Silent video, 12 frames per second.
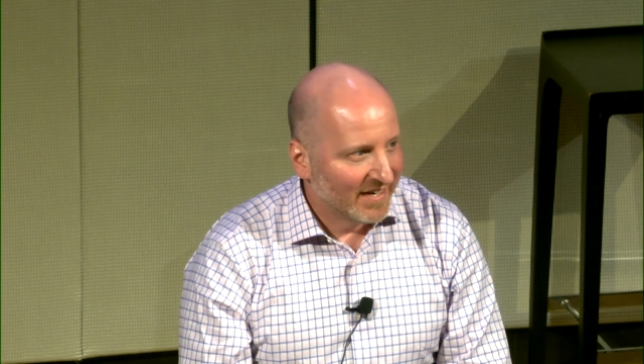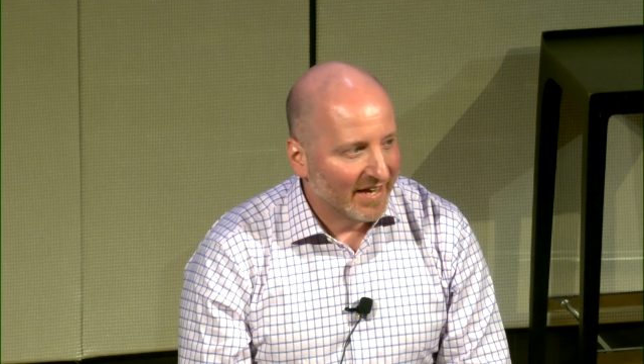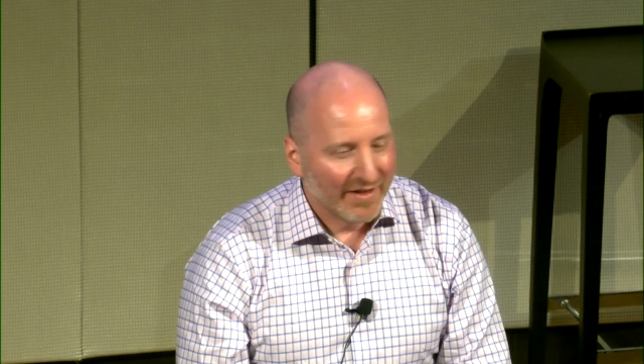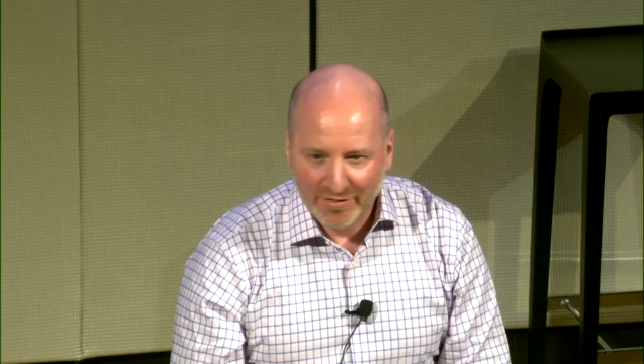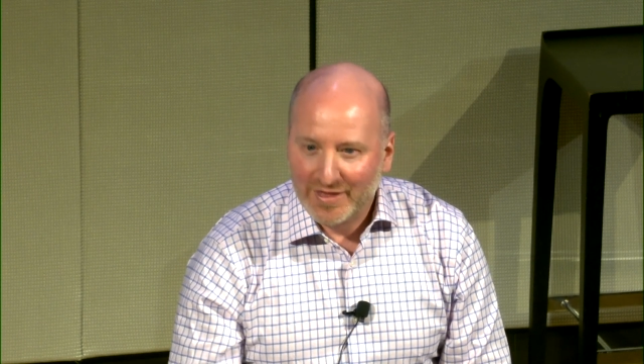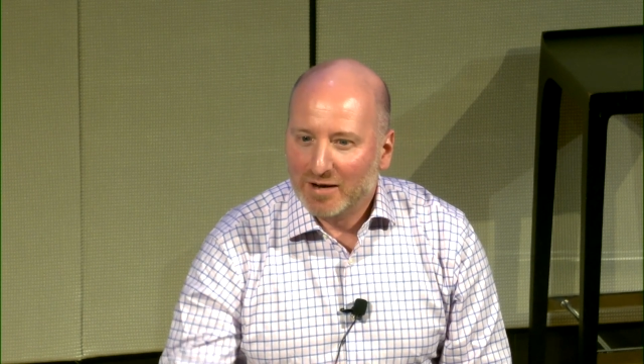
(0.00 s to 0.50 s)

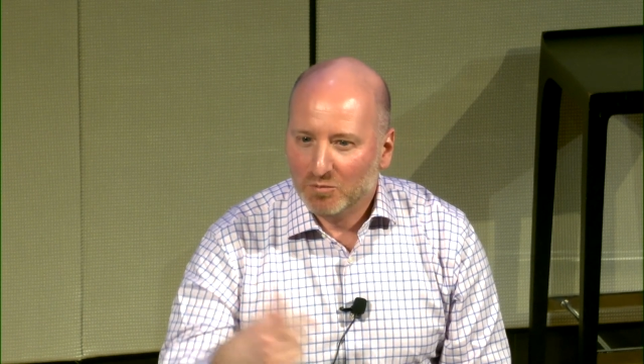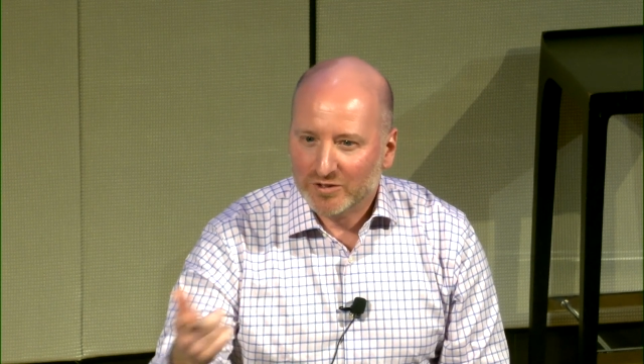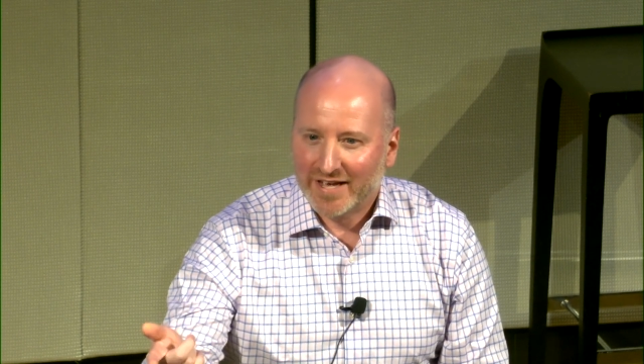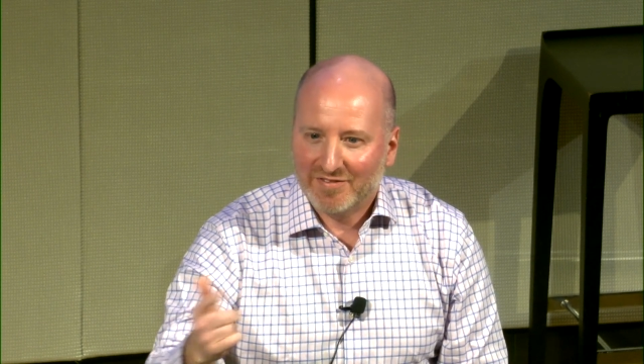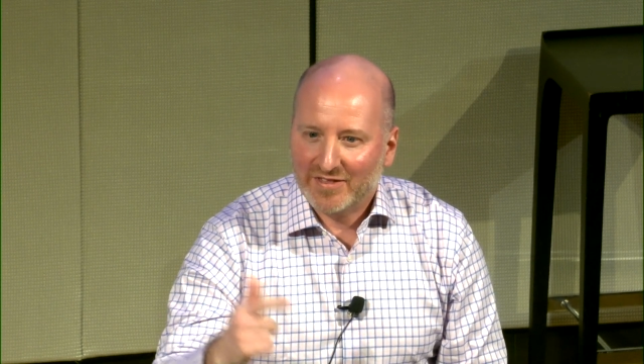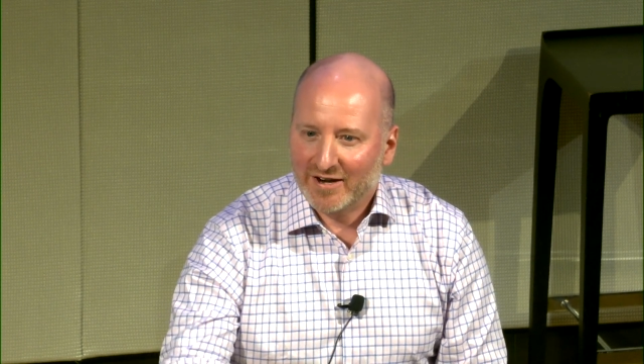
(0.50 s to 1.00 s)
They will
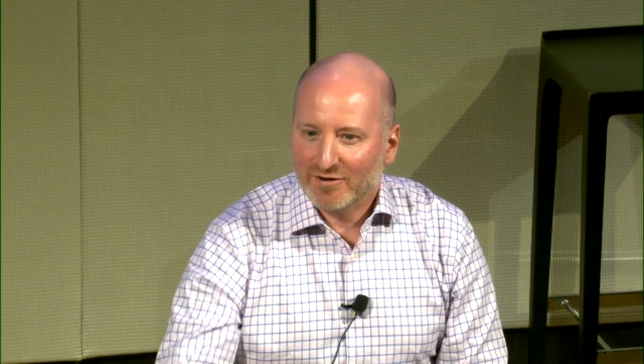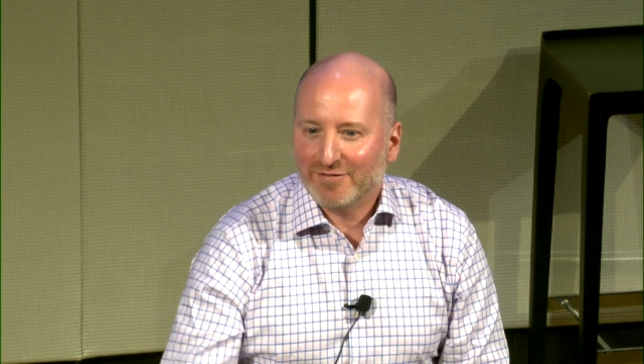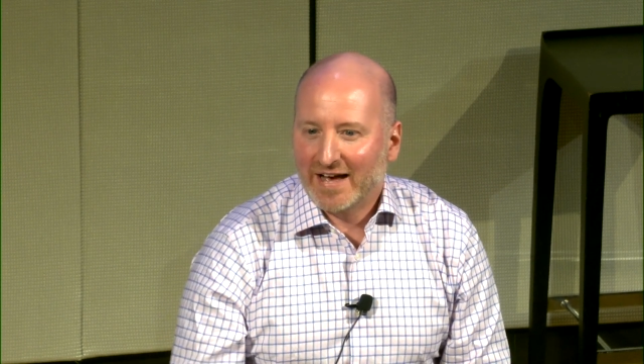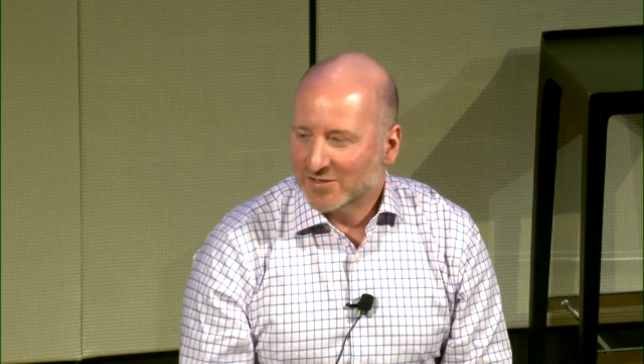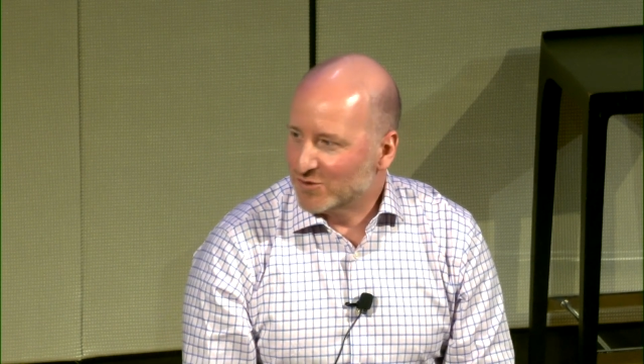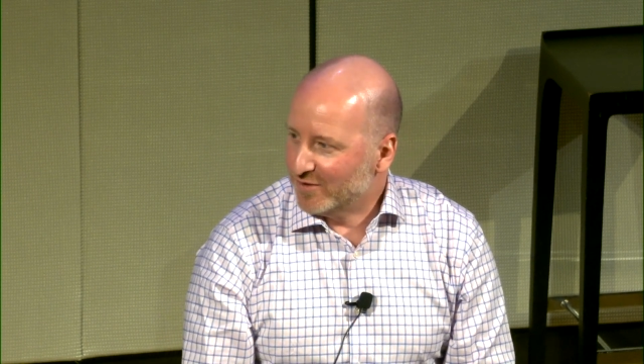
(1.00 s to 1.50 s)
get there
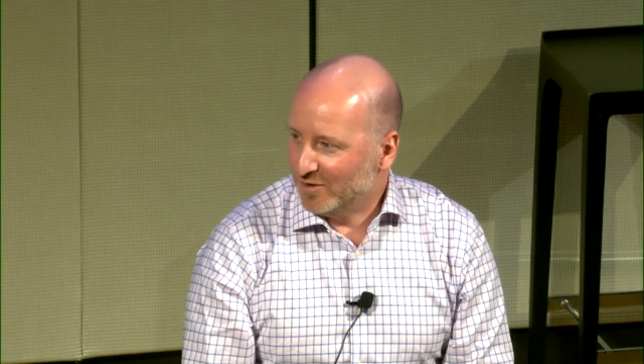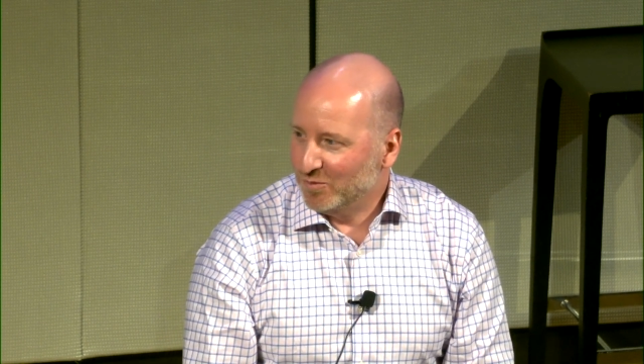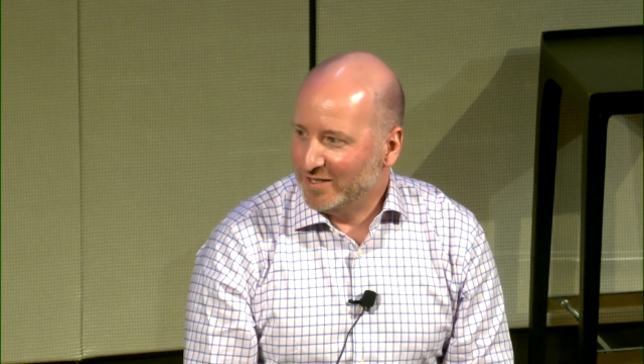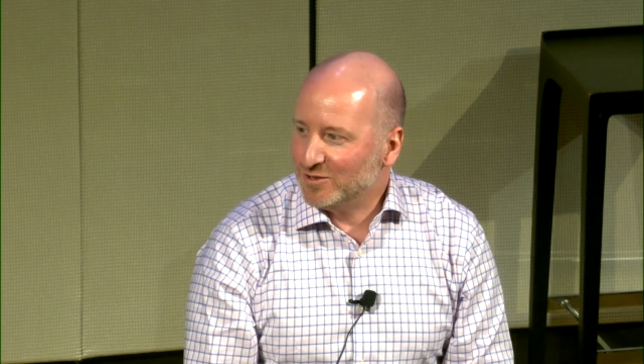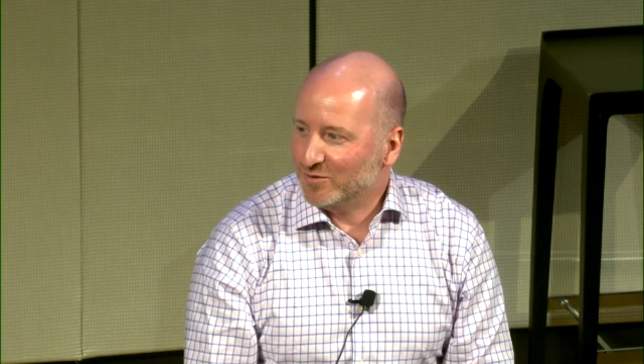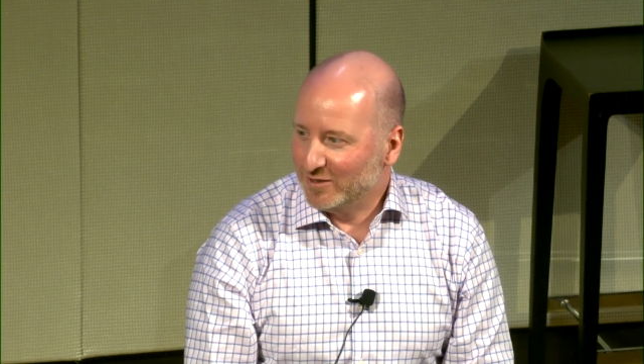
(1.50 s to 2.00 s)
faster than we
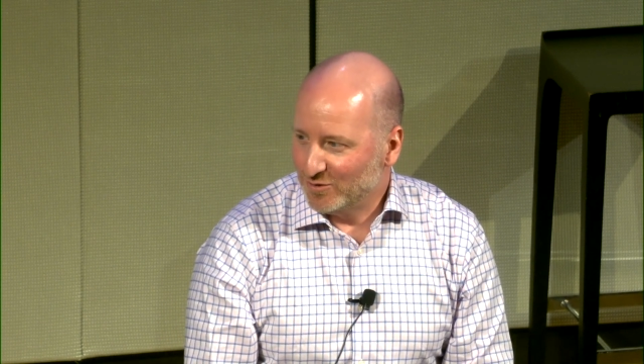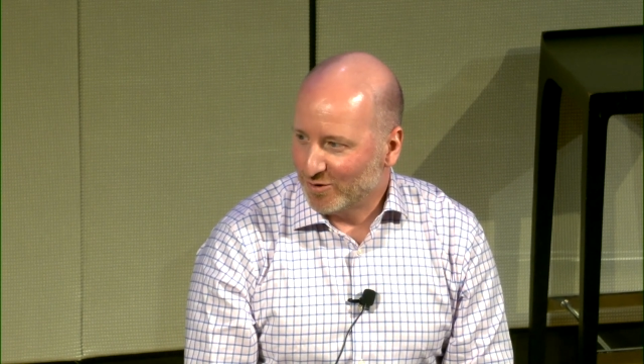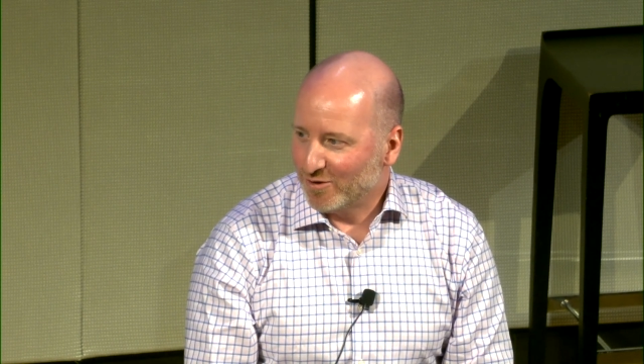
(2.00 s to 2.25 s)
do in North